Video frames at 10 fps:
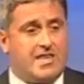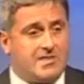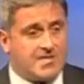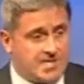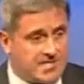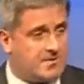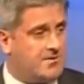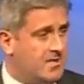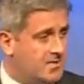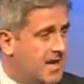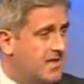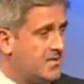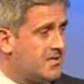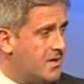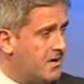and insist that
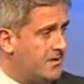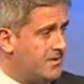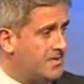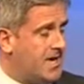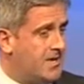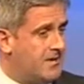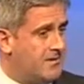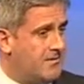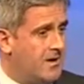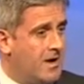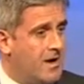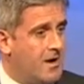tasks are undertaken,